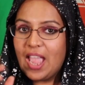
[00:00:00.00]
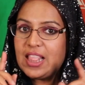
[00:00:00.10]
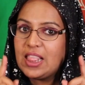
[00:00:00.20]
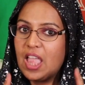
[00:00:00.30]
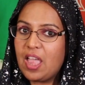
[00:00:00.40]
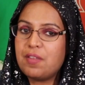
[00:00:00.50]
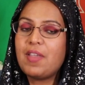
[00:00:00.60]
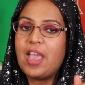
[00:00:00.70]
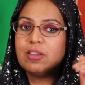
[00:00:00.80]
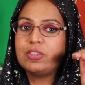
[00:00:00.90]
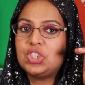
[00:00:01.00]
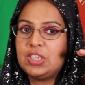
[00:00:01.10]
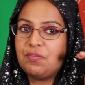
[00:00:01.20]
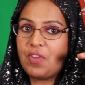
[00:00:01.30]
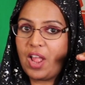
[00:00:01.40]
I love how
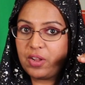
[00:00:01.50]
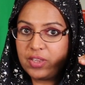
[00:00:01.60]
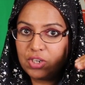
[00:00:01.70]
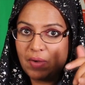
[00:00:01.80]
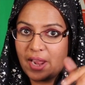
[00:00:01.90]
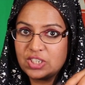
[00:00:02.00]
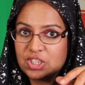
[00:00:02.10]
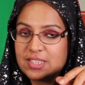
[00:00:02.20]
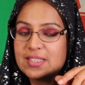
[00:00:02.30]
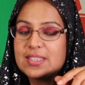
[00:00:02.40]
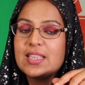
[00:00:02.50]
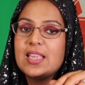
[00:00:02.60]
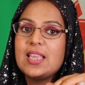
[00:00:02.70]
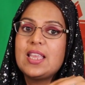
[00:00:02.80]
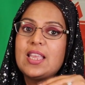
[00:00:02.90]
she followed the directions,
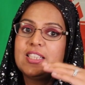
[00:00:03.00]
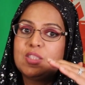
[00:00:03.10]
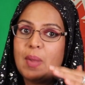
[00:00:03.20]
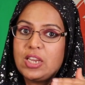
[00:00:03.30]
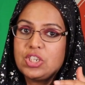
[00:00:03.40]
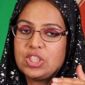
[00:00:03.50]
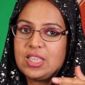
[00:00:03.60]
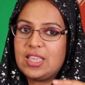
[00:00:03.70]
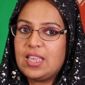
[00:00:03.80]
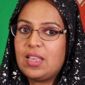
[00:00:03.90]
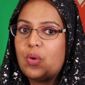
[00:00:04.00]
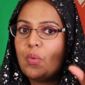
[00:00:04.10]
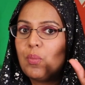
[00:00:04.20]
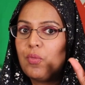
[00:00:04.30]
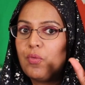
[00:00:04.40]
especially
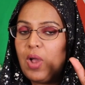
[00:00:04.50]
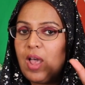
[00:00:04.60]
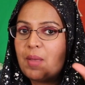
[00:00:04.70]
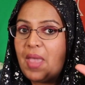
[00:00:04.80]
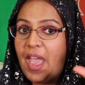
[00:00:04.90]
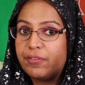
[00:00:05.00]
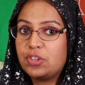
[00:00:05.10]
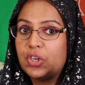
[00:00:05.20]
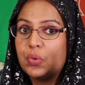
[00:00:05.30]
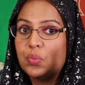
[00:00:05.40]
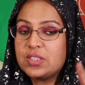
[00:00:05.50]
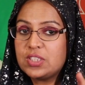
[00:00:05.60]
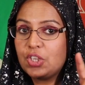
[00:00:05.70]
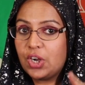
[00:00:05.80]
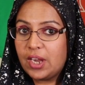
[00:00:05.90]
after
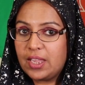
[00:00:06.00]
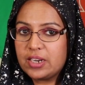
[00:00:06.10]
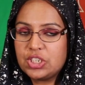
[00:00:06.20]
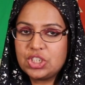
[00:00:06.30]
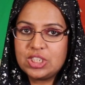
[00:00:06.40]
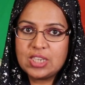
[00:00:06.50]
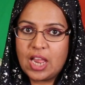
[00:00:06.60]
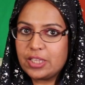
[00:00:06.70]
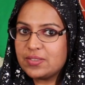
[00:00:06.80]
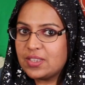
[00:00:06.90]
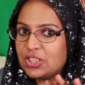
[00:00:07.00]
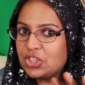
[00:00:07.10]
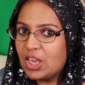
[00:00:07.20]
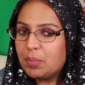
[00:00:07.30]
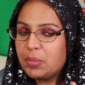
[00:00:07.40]
rinsing her hair. She did not use any
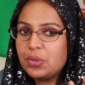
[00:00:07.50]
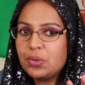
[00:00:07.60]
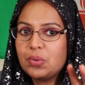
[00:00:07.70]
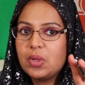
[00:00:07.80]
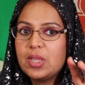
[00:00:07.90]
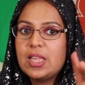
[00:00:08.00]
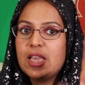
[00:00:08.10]
shampoo.